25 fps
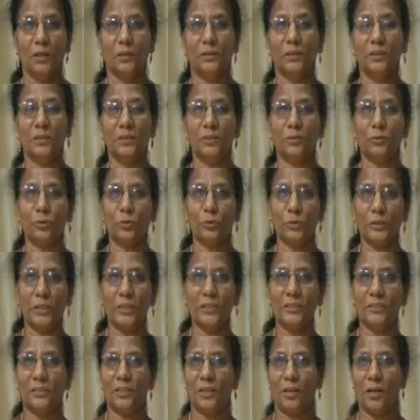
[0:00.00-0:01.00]

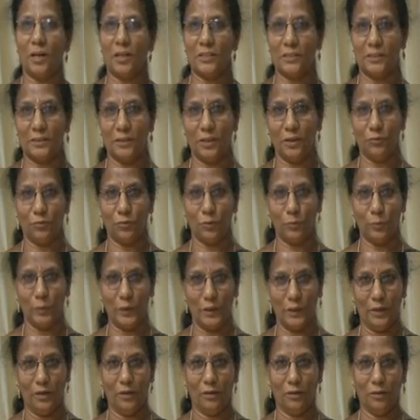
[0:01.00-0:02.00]
Today is the last day for
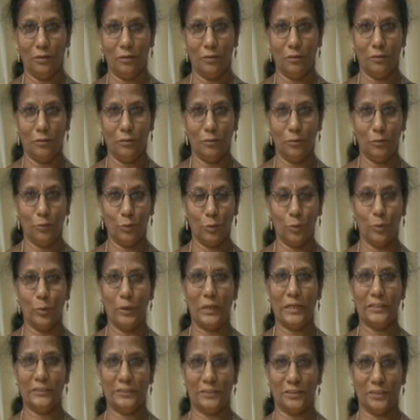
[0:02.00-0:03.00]
me to give a
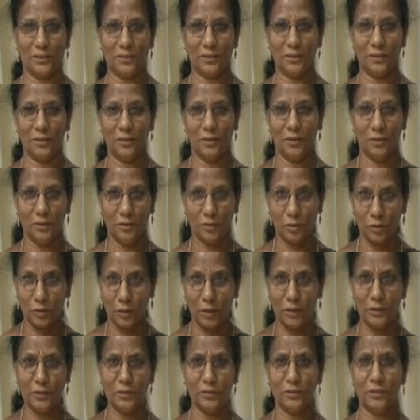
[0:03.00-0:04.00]
lecture. So
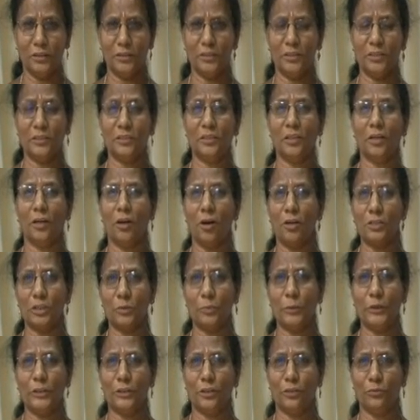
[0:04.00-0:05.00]
and this is the last
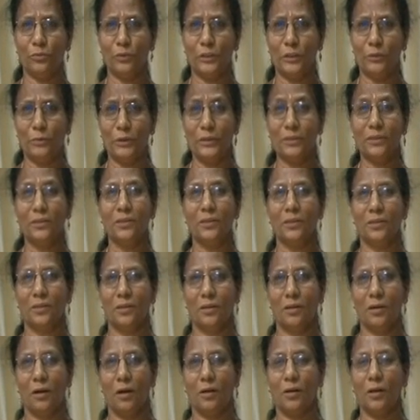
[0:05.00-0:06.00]
bit of our
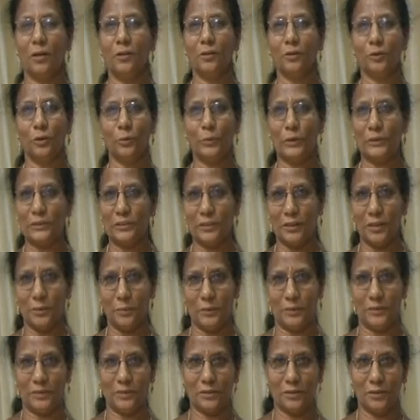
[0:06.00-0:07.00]
according to our
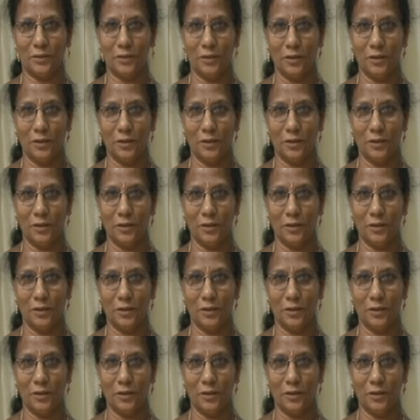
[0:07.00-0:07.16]
syllabus.